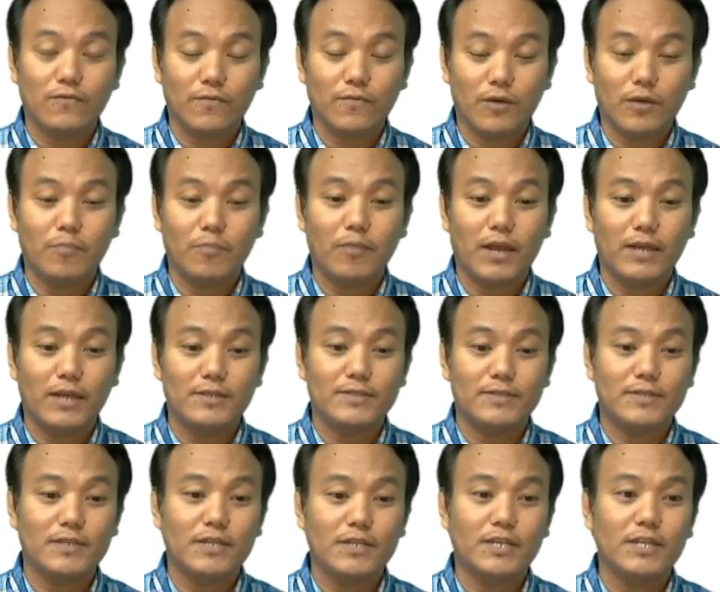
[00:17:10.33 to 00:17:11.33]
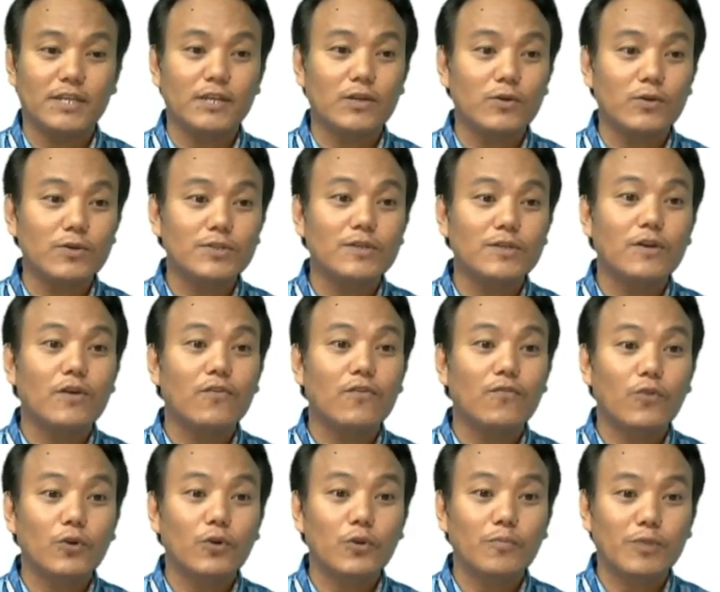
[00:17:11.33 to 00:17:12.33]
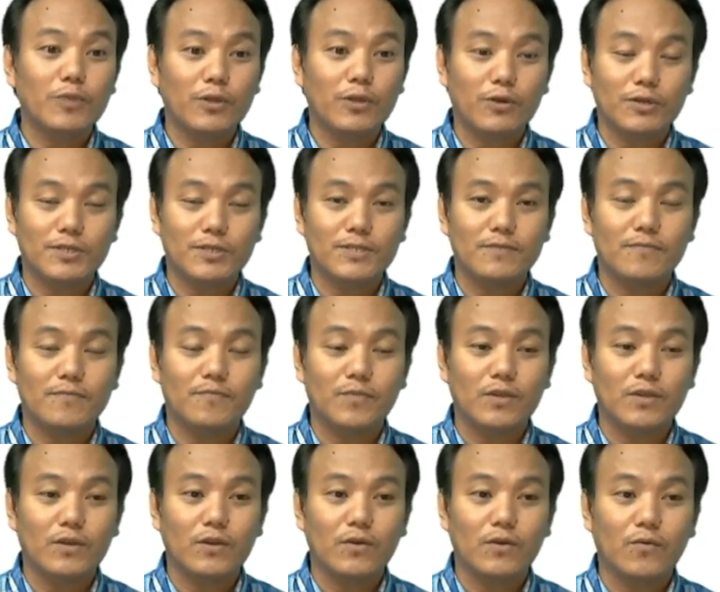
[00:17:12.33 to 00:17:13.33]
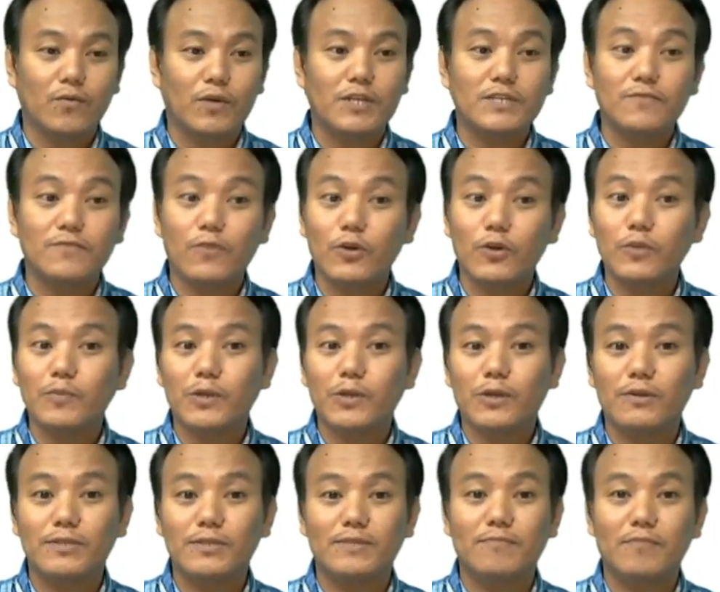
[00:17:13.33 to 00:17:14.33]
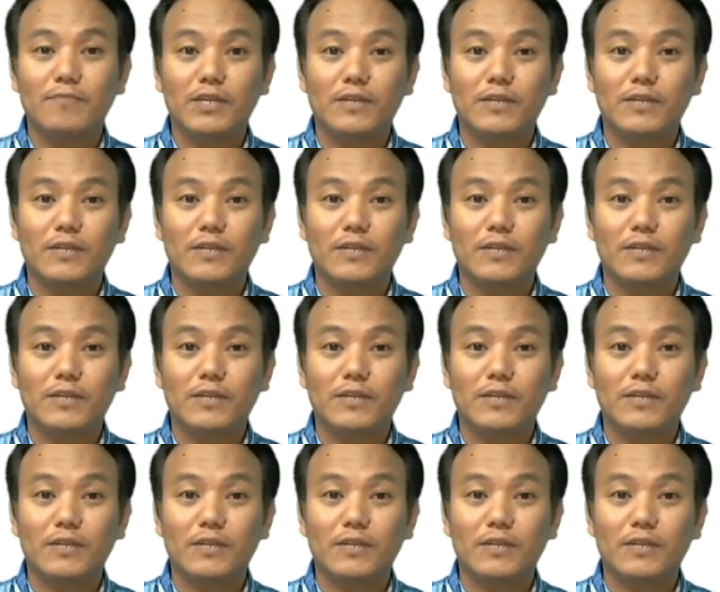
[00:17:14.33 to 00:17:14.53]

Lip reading: plants, it includes photoperiodism. What does photoperiodism mean?